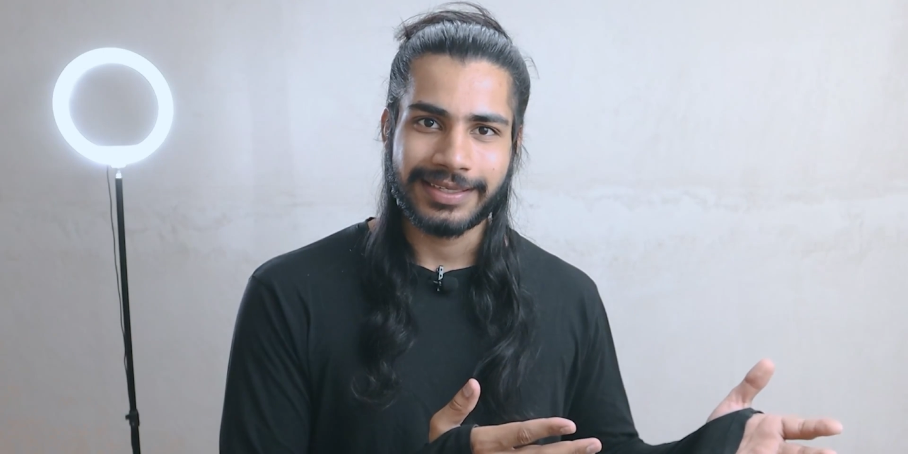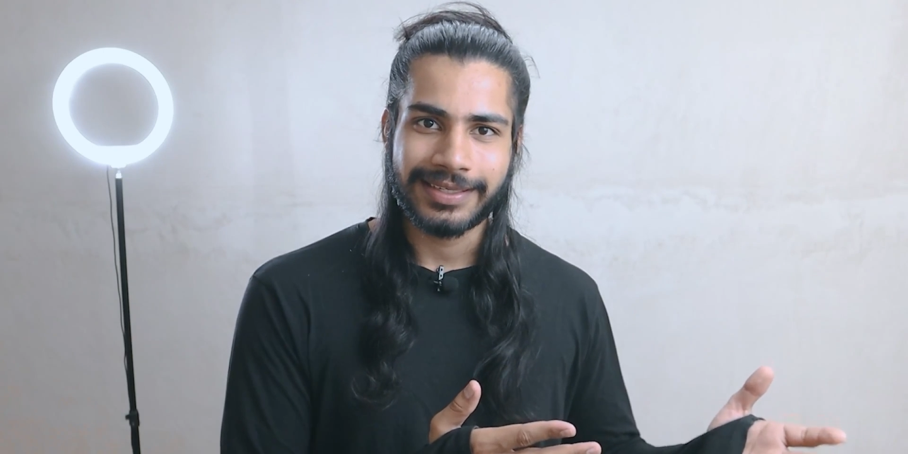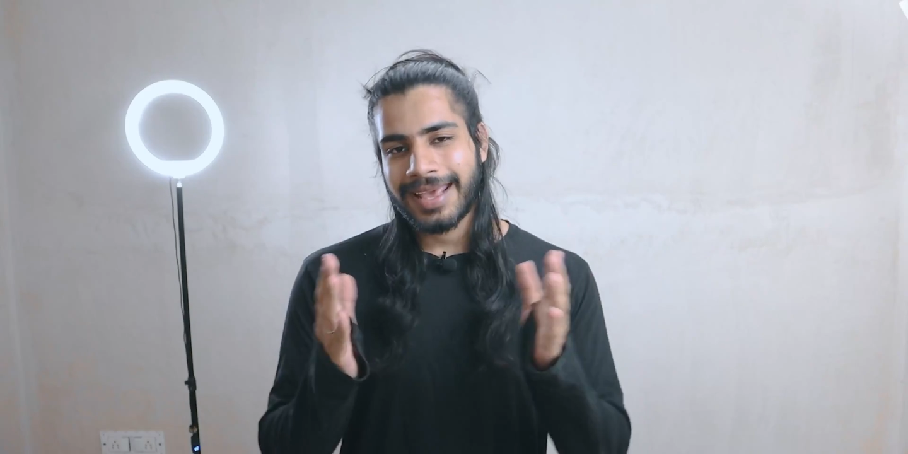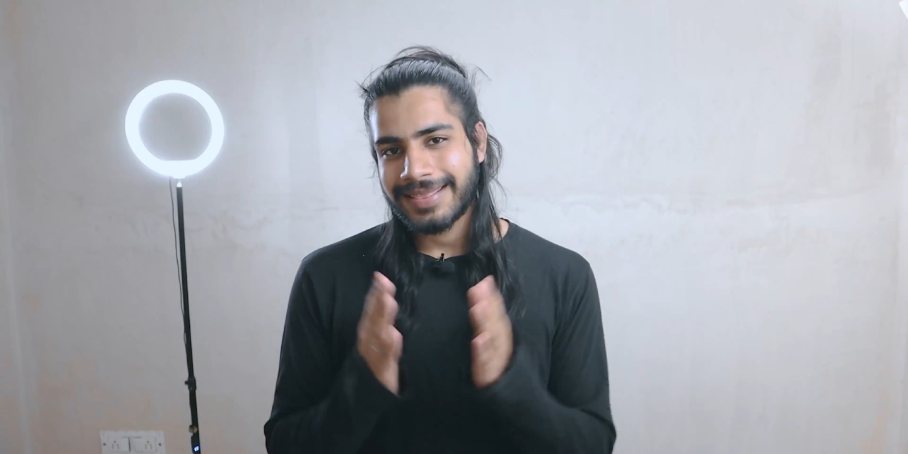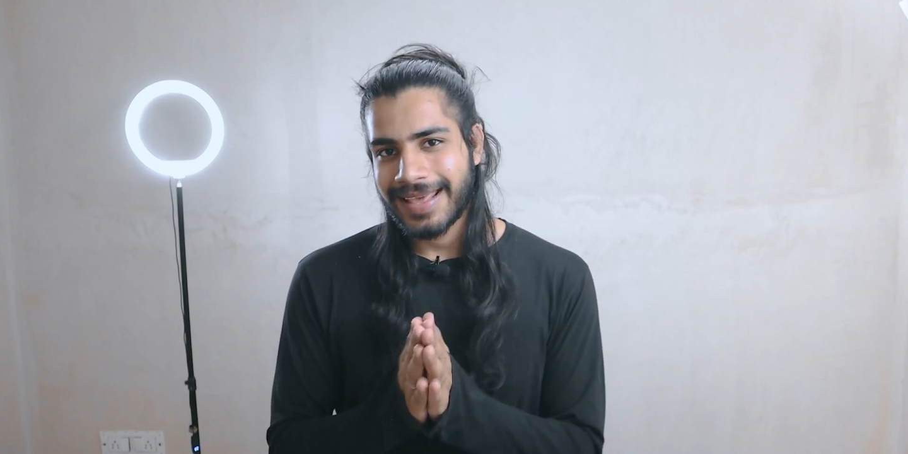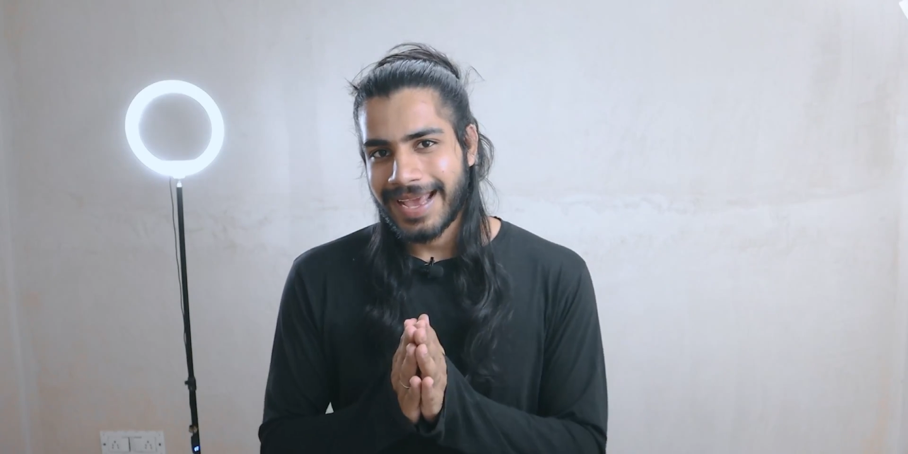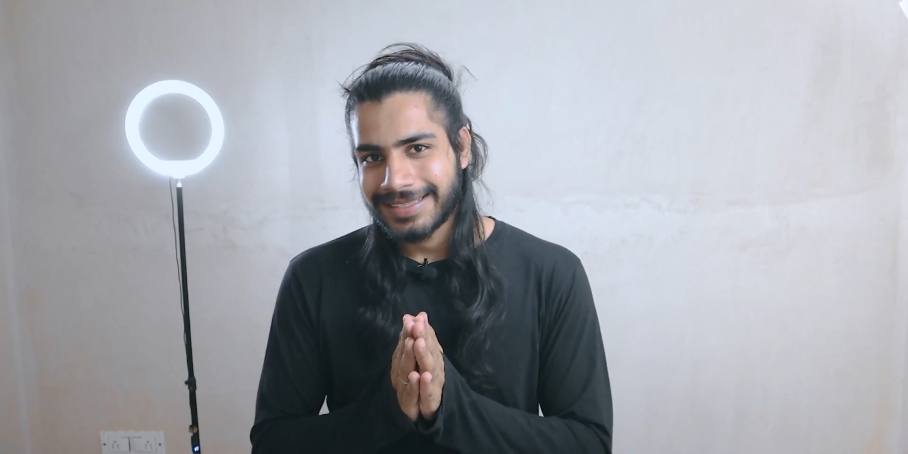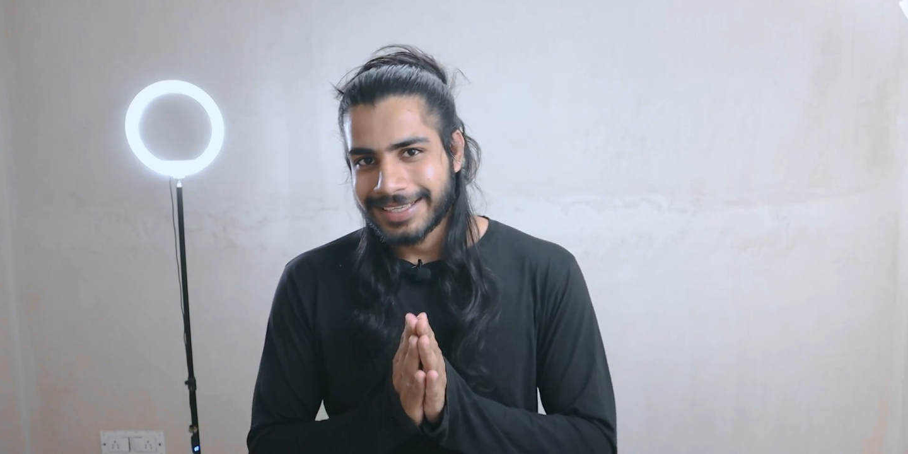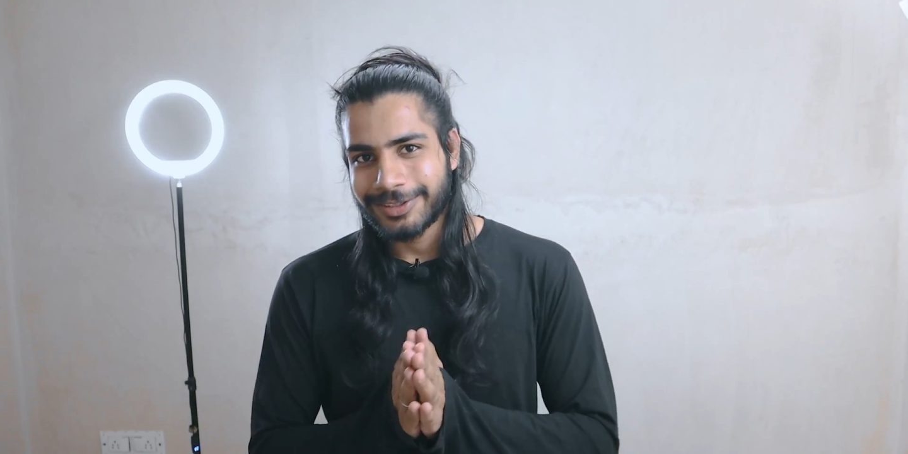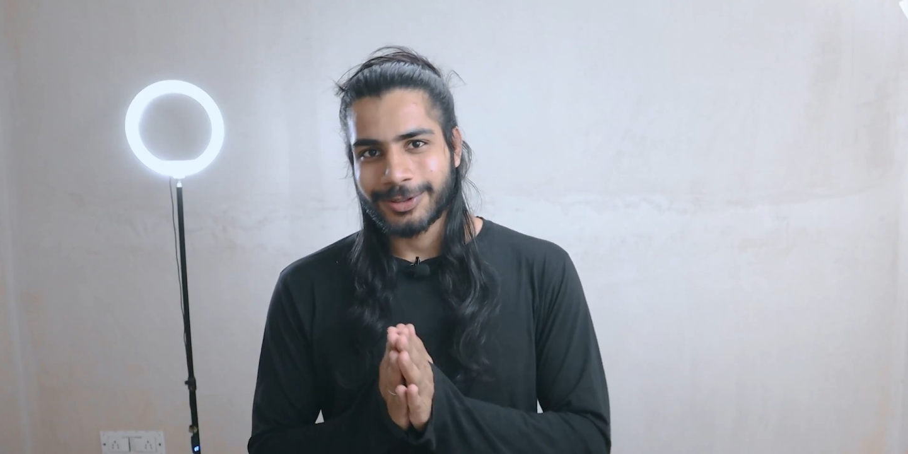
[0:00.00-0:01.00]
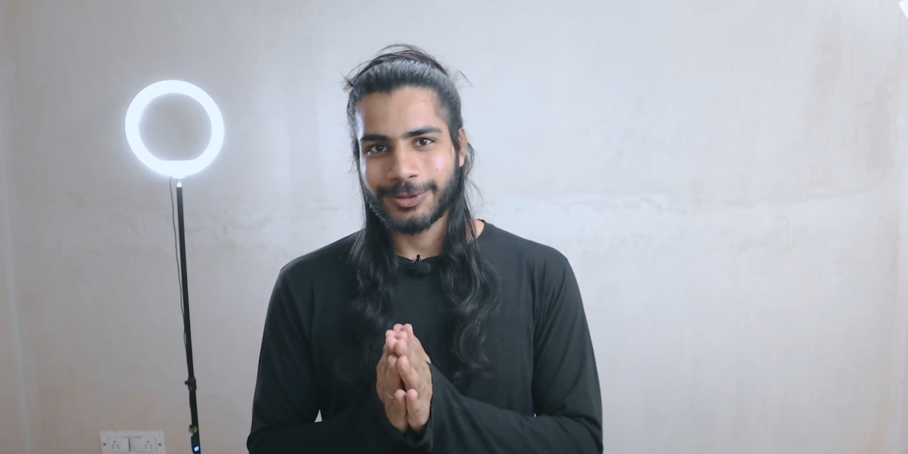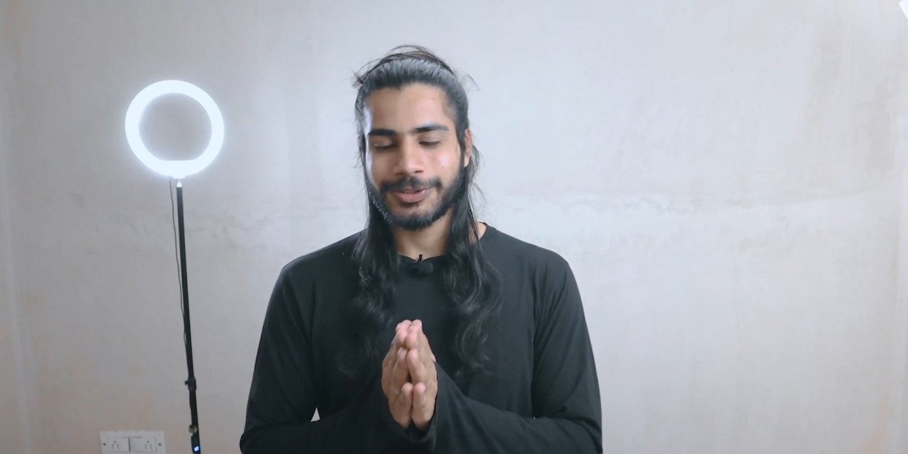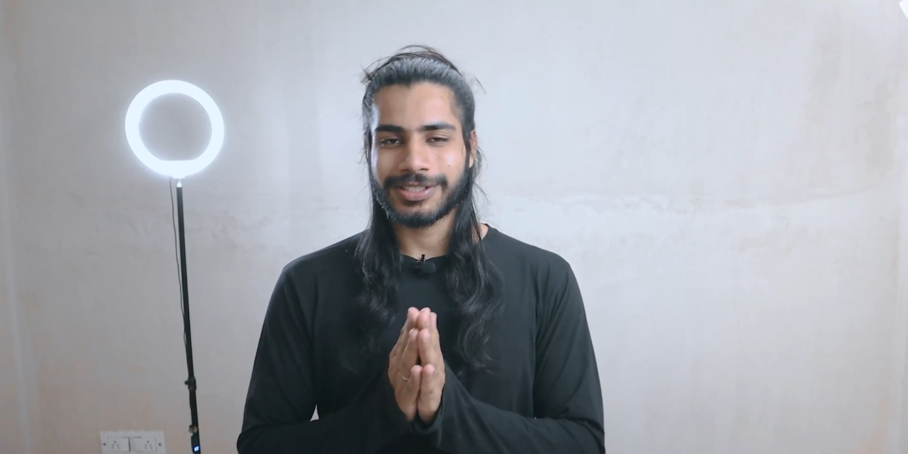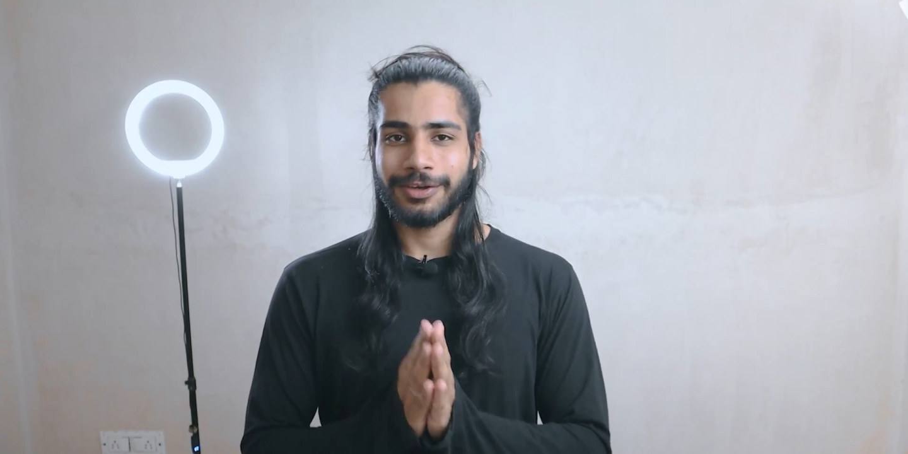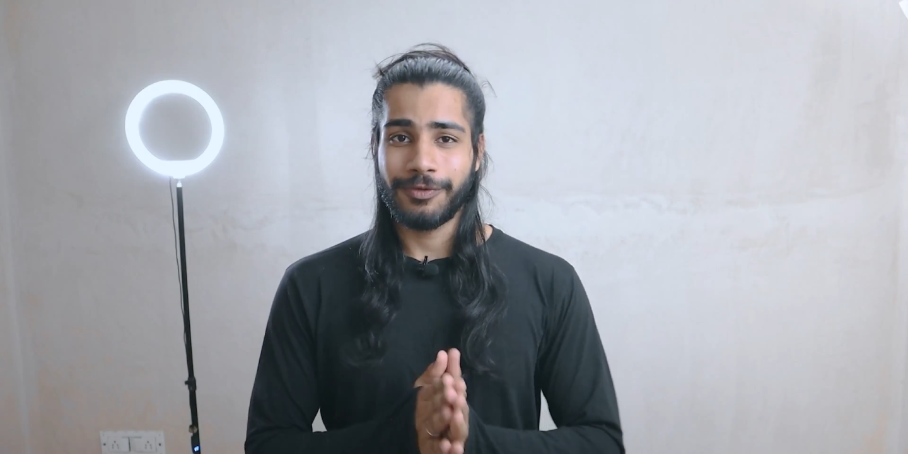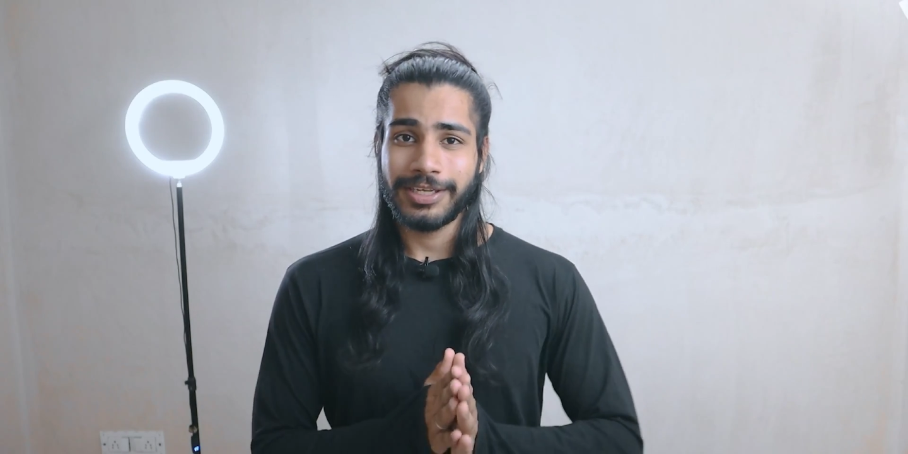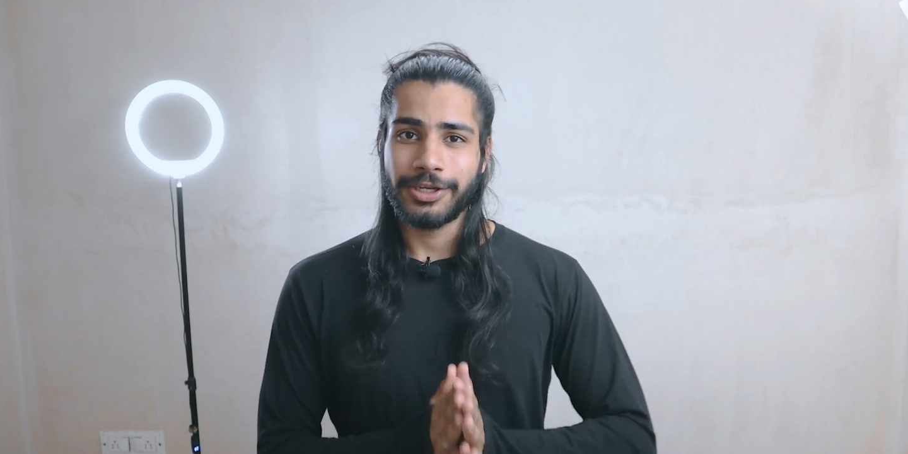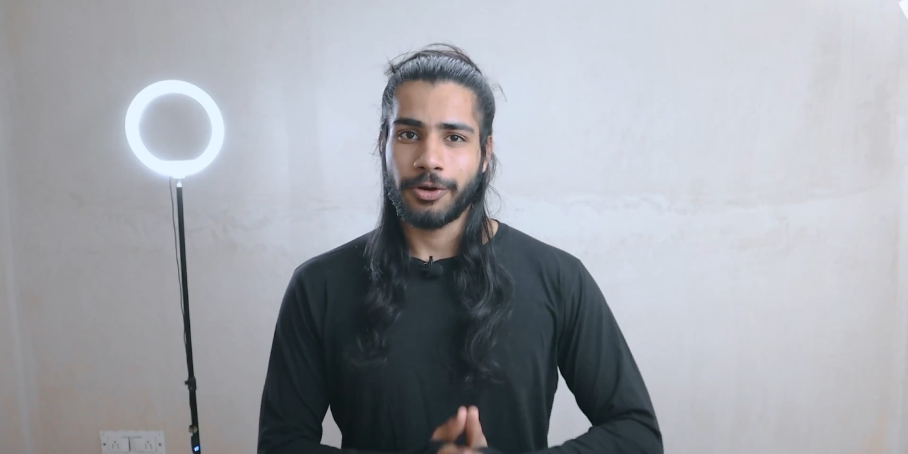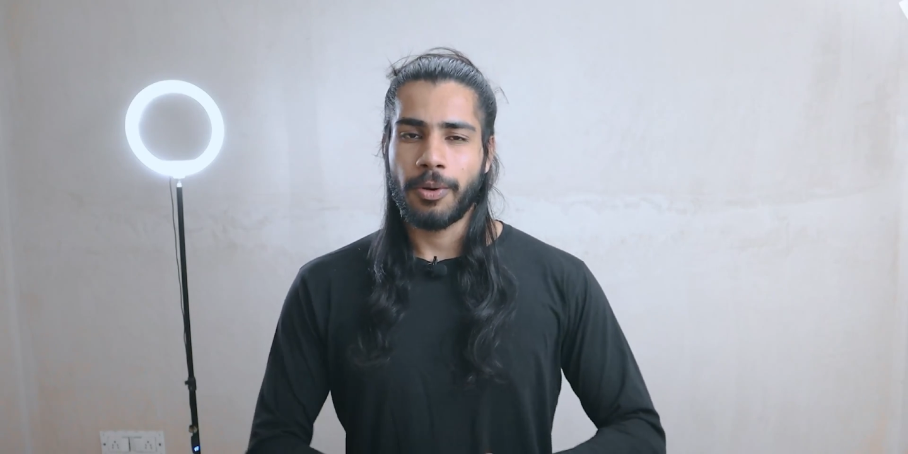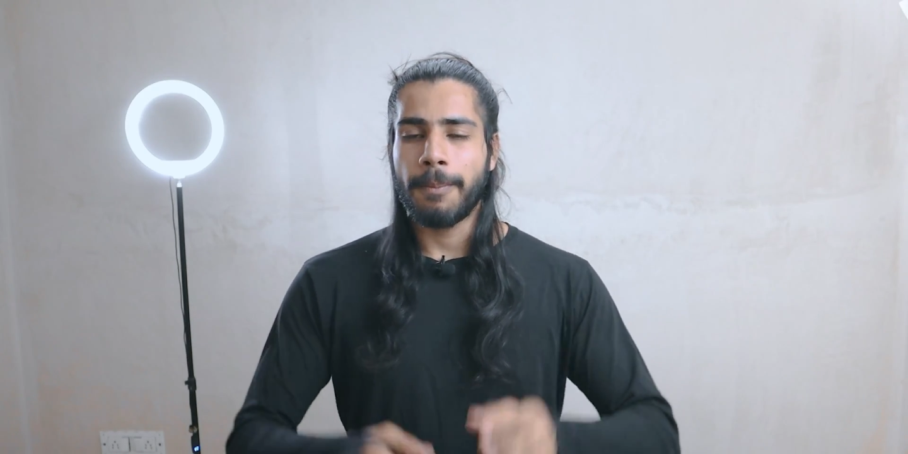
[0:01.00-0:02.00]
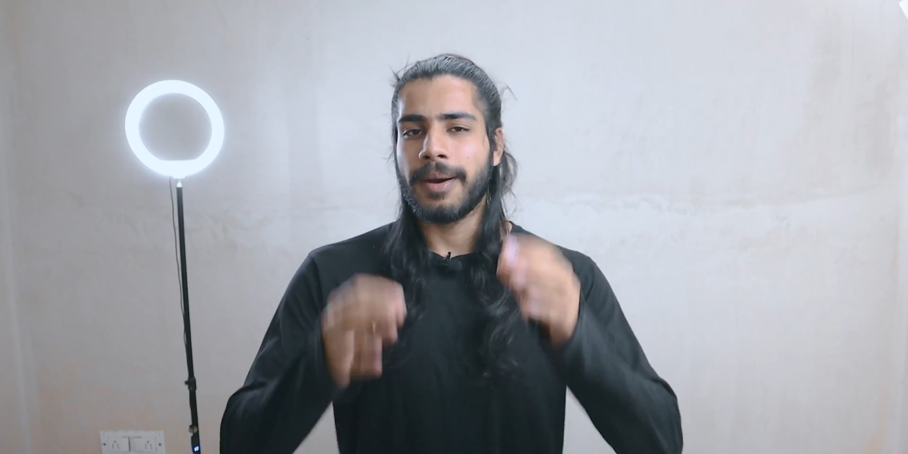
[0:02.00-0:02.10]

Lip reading: And that concludes the video,